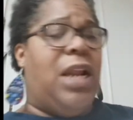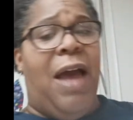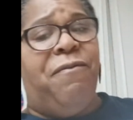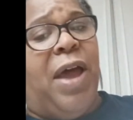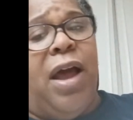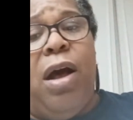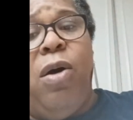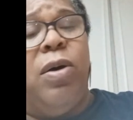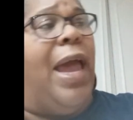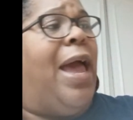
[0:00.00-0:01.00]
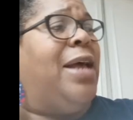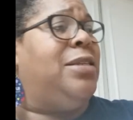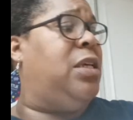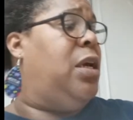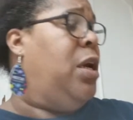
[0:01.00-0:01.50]
I found all
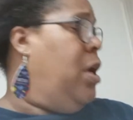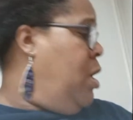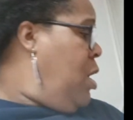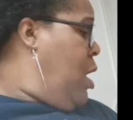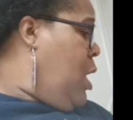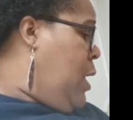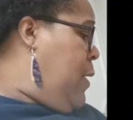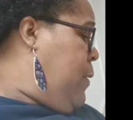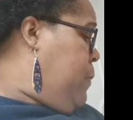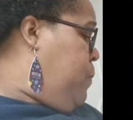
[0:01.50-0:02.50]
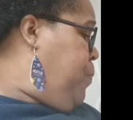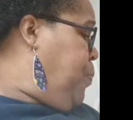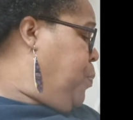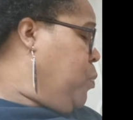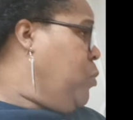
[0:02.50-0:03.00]
kinds of
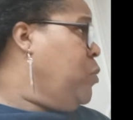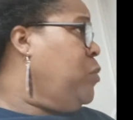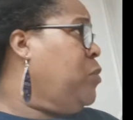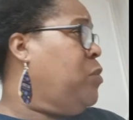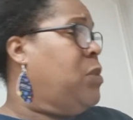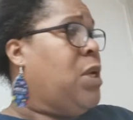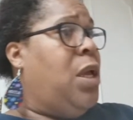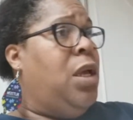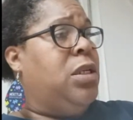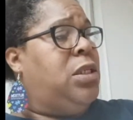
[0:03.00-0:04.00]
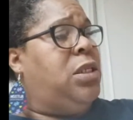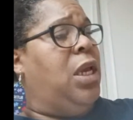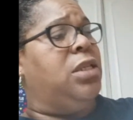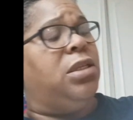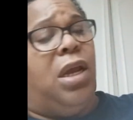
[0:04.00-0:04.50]
um
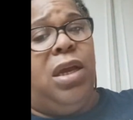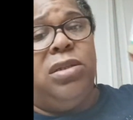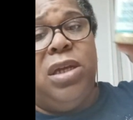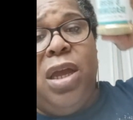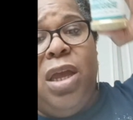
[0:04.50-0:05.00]
seasoning.